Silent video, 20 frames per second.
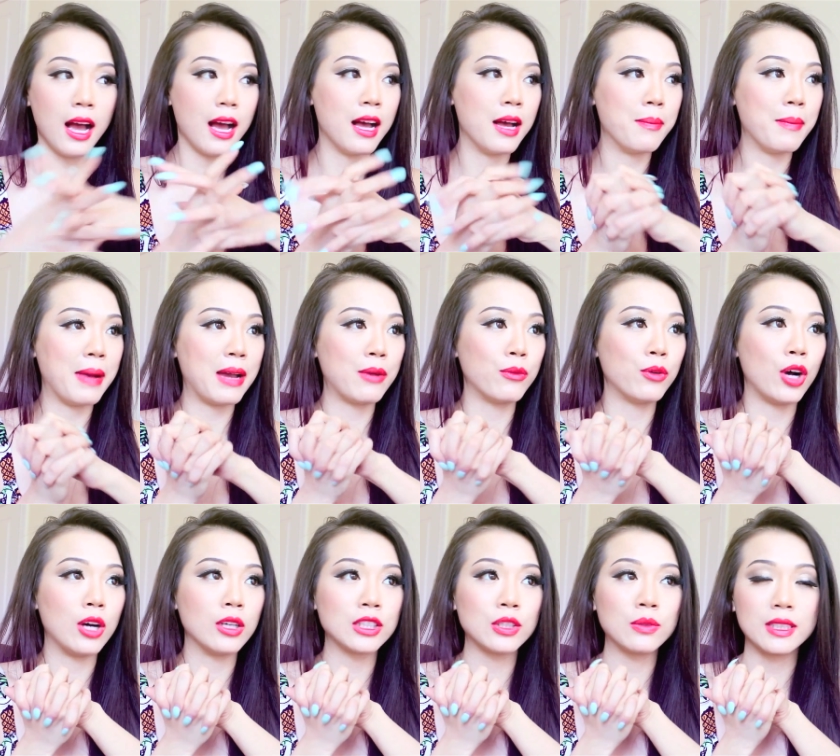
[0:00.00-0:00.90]
Um, I will
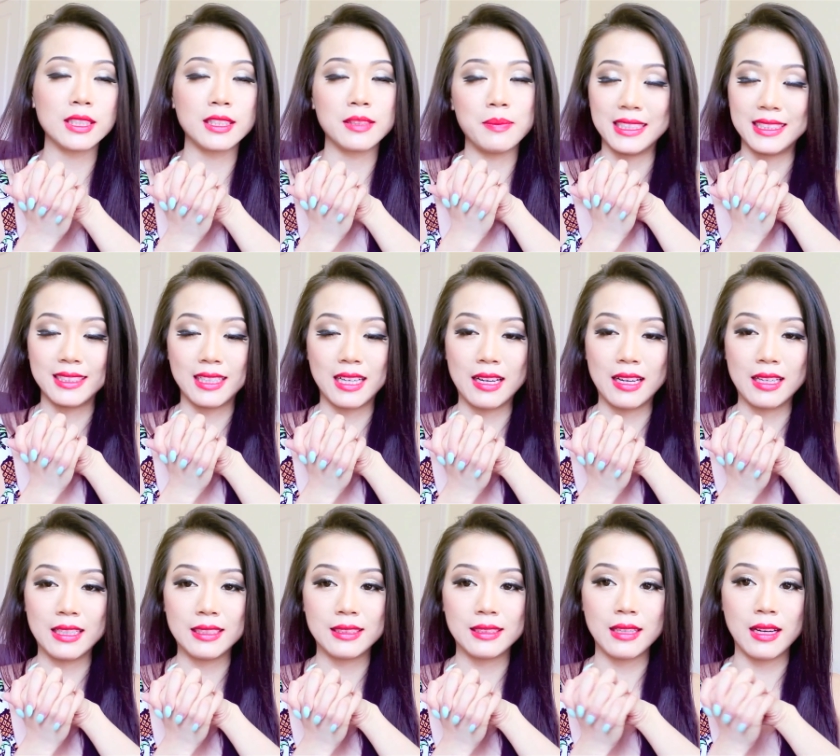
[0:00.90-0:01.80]
also list my
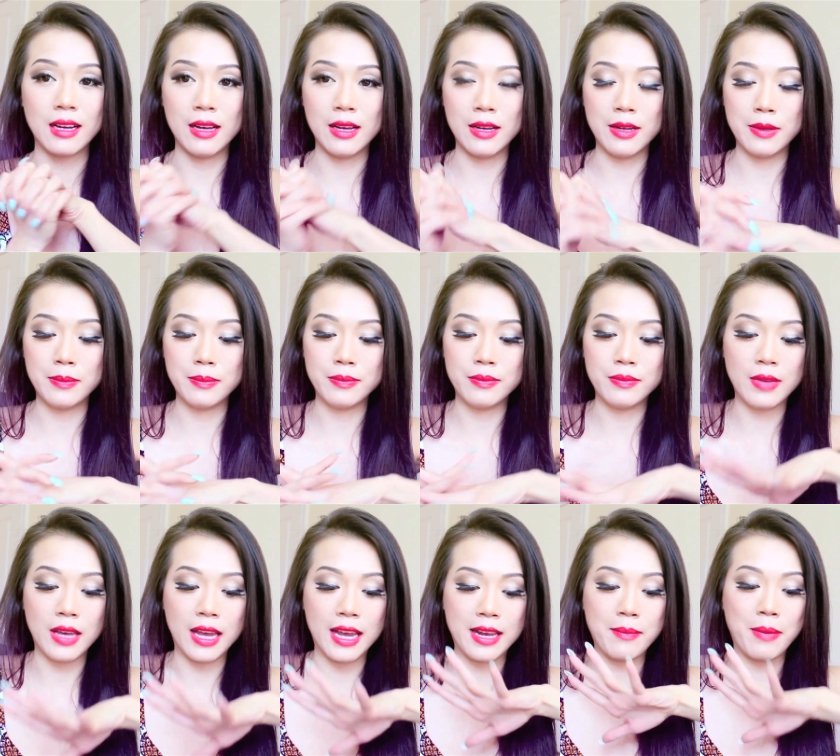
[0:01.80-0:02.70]
size
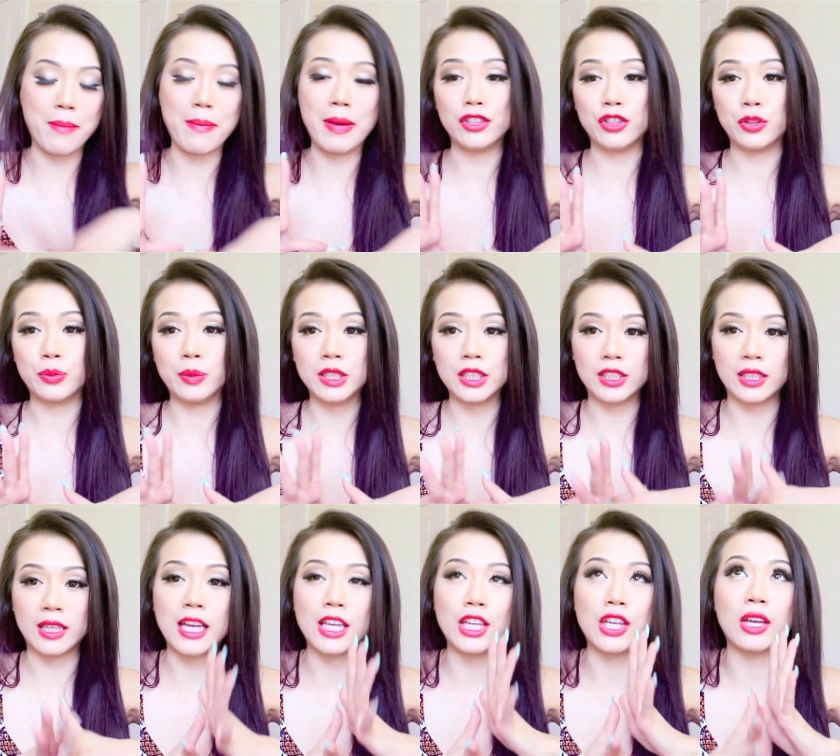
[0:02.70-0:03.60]
um, and my measurements so
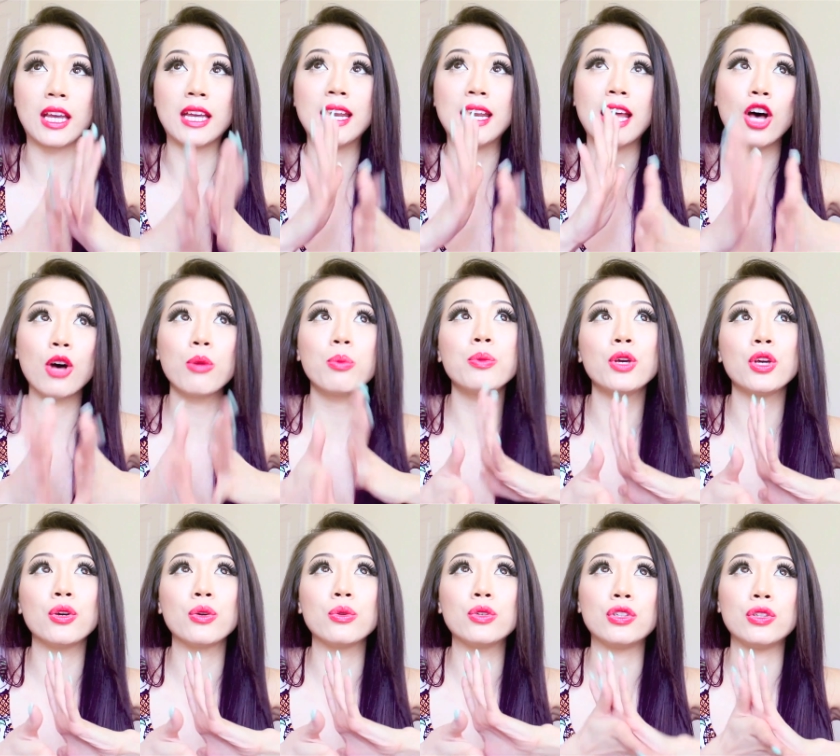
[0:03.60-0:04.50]
that you can help
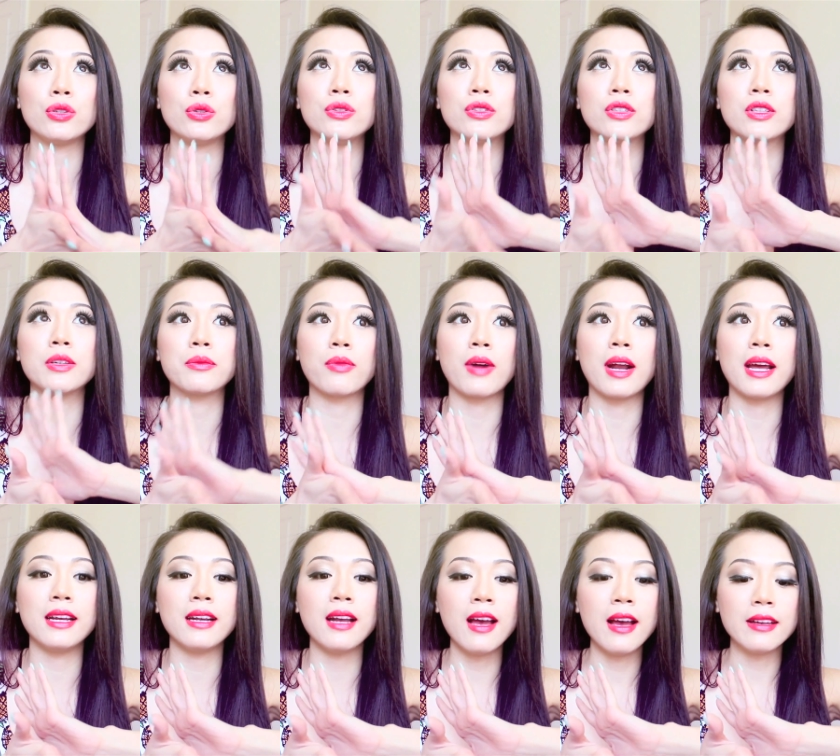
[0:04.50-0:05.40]
you choose the
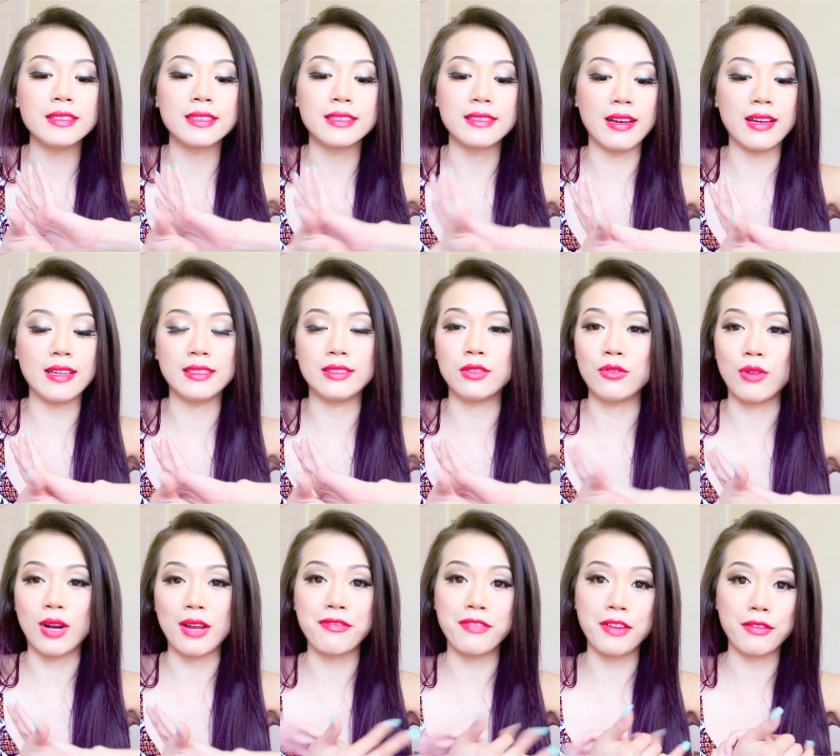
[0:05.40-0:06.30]
right size and
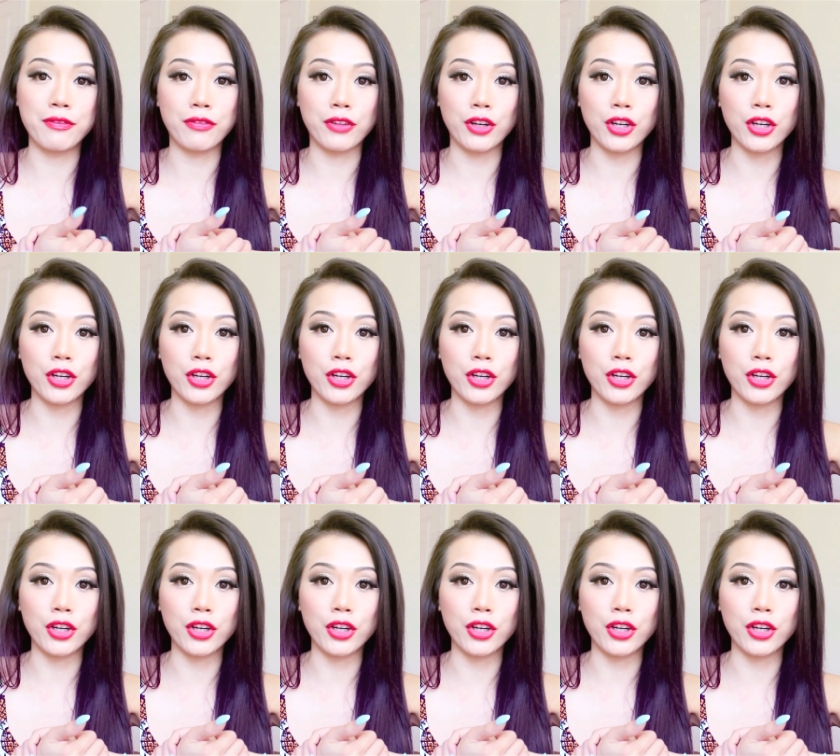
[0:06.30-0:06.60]
right fit for